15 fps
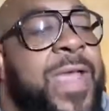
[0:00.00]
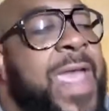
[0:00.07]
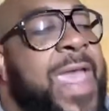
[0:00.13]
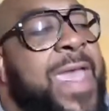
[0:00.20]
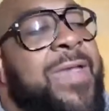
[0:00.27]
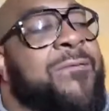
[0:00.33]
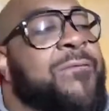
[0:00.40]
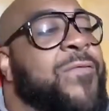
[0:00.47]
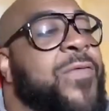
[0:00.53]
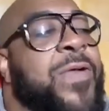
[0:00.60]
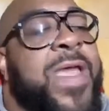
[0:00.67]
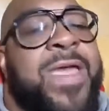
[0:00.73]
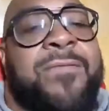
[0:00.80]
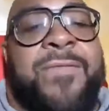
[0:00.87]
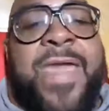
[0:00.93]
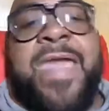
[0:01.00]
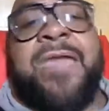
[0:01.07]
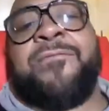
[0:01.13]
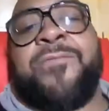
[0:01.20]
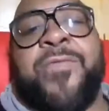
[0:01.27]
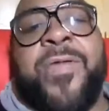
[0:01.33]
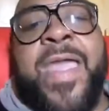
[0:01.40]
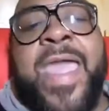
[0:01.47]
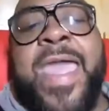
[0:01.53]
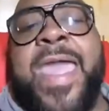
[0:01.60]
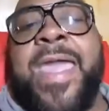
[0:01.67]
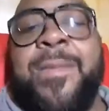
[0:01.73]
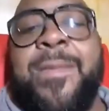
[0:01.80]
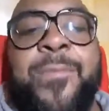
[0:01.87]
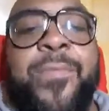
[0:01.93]
ever have ever
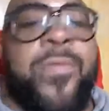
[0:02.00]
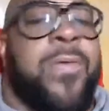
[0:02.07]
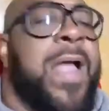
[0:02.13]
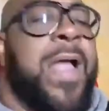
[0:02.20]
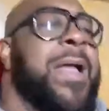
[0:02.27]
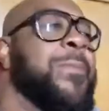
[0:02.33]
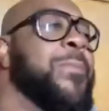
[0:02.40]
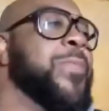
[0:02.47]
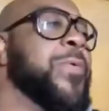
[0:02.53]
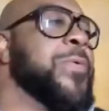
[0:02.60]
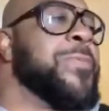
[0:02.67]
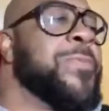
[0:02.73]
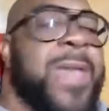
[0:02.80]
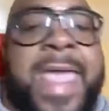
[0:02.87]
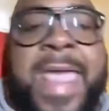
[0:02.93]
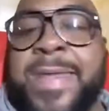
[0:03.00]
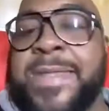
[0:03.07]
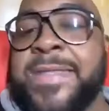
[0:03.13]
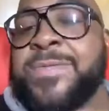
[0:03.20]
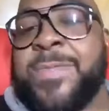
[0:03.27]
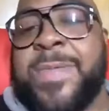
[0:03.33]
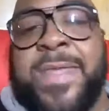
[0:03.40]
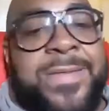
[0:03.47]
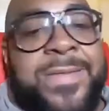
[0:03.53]
had proper management.